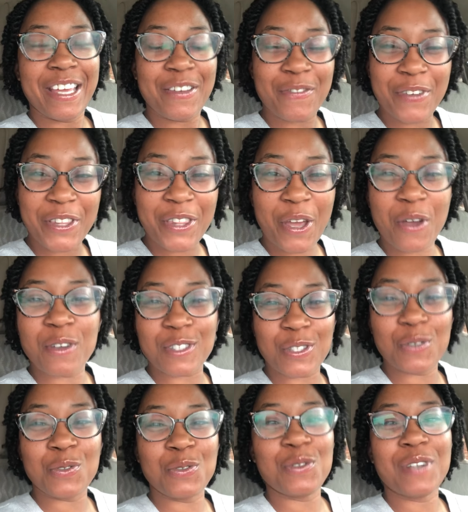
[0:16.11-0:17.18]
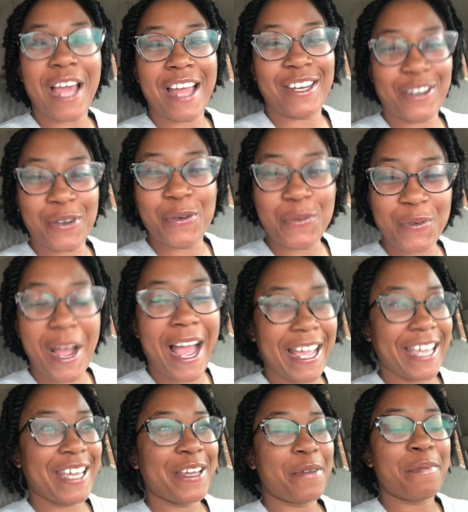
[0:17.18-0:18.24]
For those who do not know who I
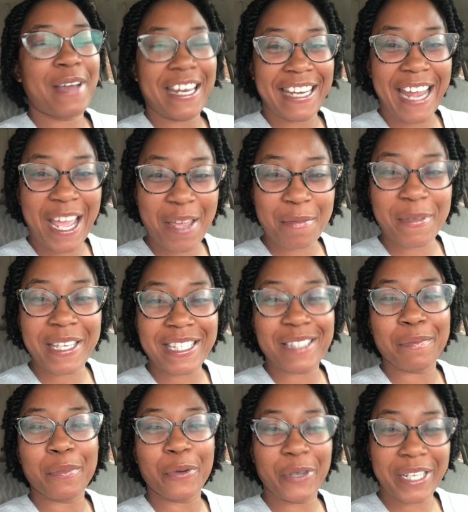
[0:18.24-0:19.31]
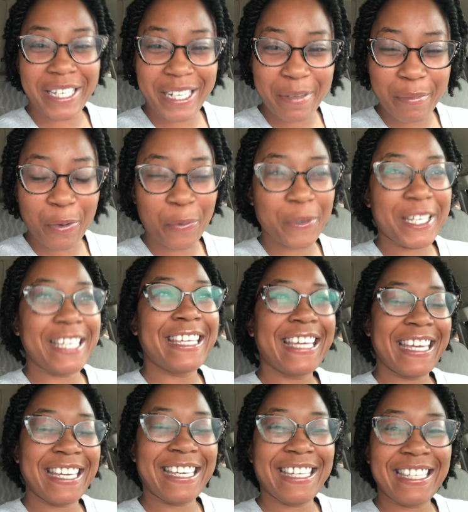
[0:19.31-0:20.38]
am, my name is Brittany Marie
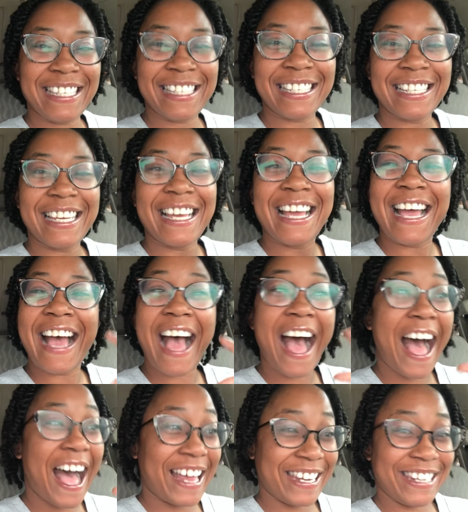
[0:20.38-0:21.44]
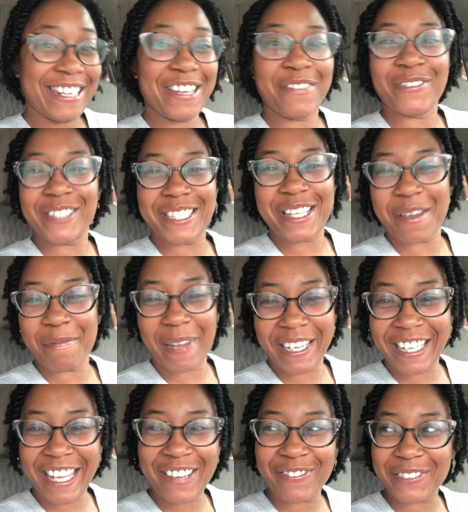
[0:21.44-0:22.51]
King. I never say my
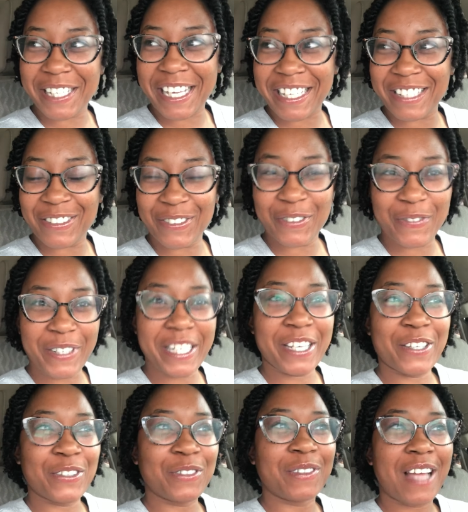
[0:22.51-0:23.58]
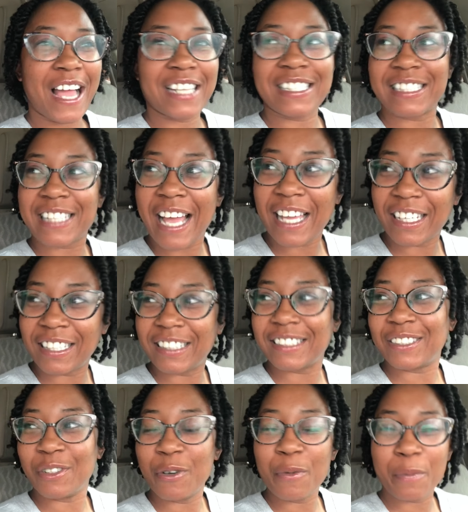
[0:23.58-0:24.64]
name when I get on a video. I just kind of
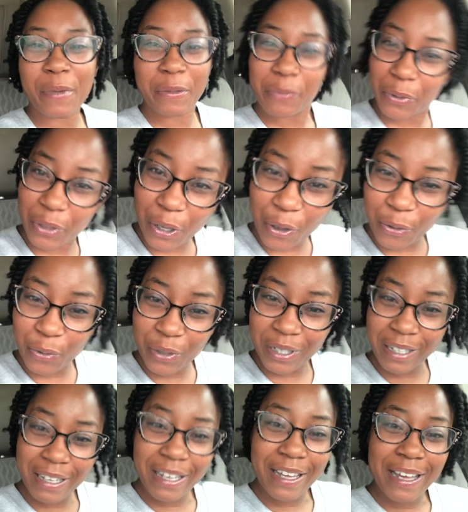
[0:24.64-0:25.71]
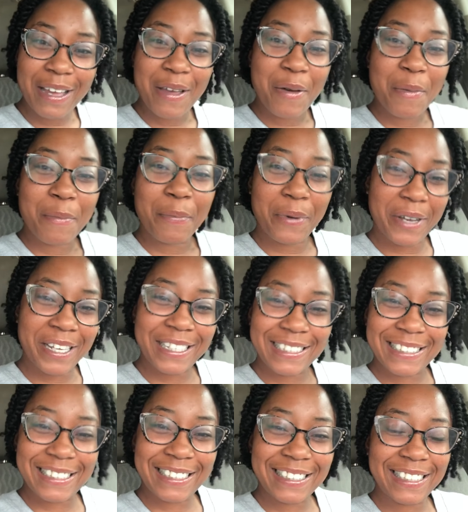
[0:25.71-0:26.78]
assume people know. But
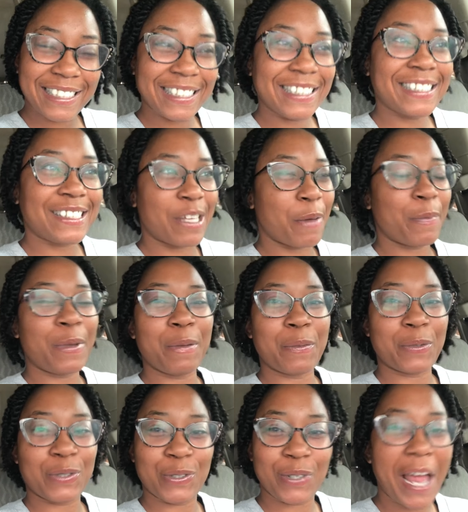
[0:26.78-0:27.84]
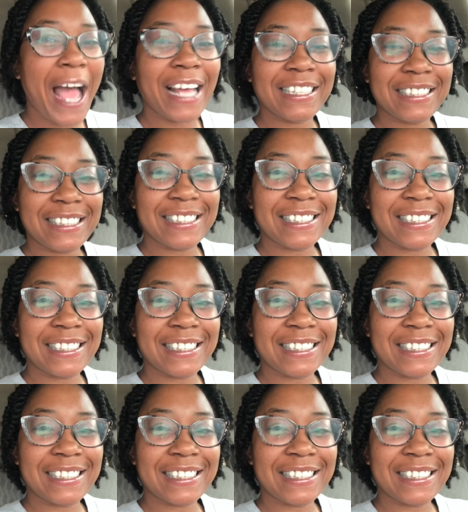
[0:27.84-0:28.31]
some people do not.